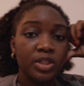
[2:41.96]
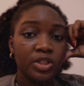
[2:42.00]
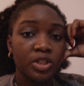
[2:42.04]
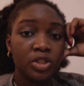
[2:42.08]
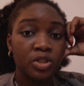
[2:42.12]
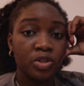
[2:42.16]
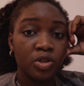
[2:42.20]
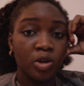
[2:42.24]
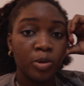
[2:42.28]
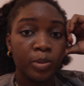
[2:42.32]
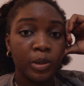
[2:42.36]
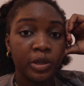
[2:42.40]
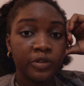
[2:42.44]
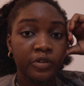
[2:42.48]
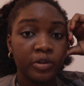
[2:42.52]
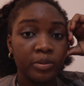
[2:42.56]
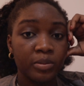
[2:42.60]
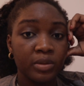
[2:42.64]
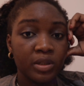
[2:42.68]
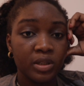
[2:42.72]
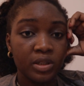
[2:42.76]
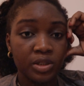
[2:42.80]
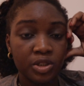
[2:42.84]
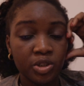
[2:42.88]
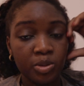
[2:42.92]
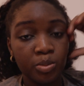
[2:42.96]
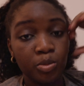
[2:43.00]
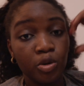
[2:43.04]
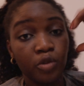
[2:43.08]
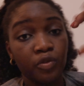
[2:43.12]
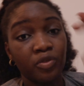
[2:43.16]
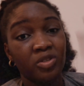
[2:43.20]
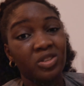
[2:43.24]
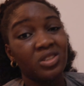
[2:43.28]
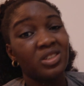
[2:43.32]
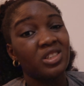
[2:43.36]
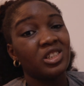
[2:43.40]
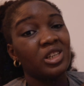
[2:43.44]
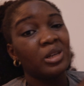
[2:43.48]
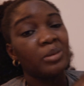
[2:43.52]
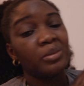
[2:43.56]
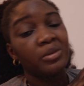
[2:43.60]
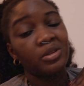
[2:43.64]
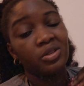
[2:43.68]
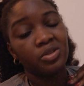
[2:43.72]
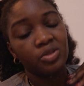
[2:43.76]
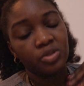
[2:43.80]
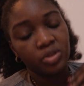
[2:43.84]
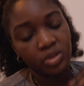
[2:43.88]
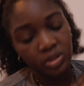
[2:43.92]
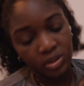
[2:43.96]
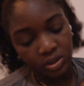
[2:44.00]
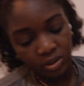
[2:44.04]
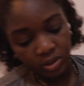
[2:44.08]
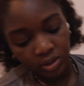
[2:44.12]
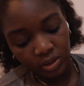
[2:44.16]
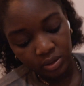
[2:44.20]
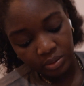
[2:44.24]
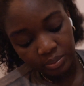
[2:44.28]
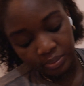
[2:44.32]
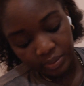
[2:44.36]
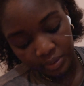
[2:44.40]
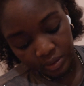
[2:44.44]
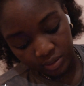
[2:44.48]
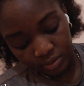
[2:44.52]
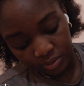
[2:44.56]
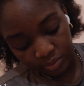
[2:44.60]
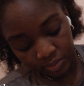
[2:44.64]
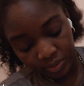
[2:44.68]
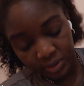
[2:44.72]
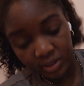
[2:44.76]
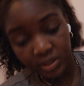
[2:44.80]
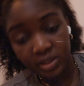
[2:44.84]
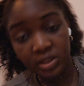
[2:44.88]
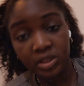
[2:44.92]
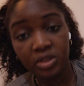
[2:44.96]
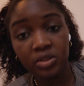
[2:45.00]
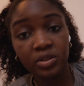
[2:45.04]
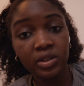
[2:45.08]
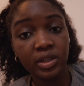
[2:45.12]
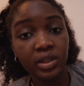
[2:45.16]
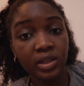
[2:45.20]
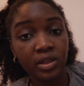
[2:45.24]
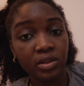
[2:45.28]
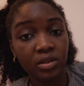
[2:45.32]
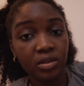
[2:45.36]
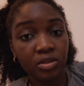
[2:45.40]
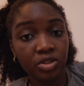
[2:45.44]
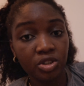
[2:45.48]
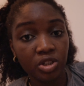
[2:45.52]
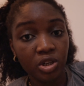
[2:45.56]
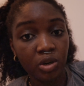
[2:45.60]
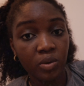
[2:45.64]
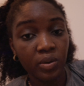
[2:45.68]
just got back from the gym. Obviously I'm exhausted, but it's still in day